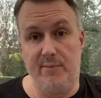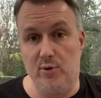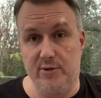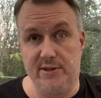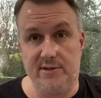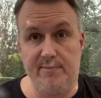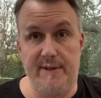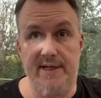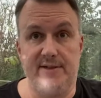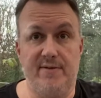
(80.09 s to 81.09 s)
order some
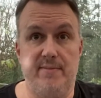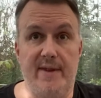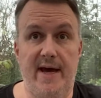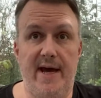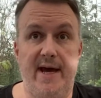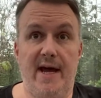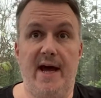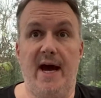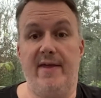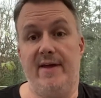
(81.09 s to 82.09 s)
beers from there,
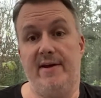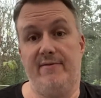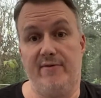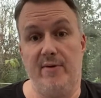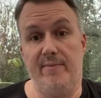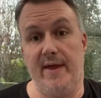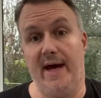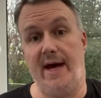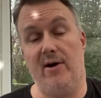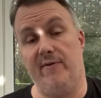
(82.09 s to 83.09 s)
and then from
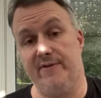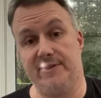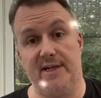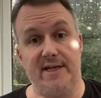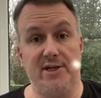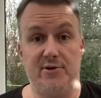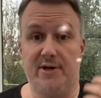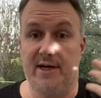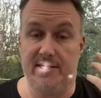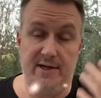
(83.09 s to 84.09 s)
there obviously you
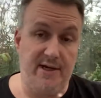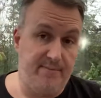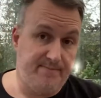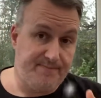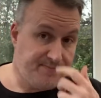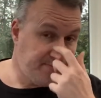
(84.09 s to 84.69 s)
can